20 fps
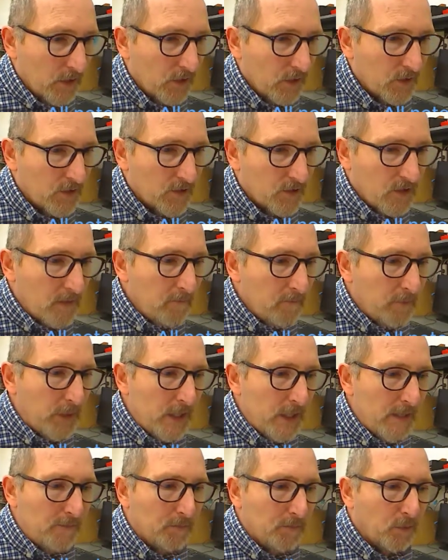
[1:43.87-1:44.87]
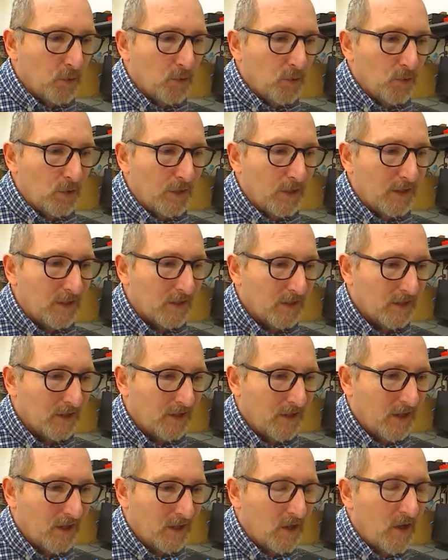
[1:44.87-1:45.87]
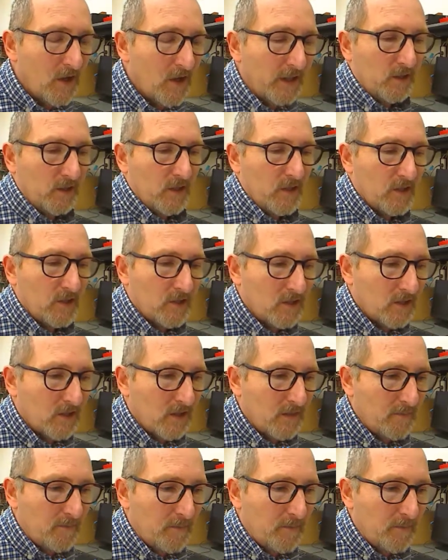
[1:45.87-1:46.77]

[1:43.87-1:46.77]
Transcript: Some people, I like this.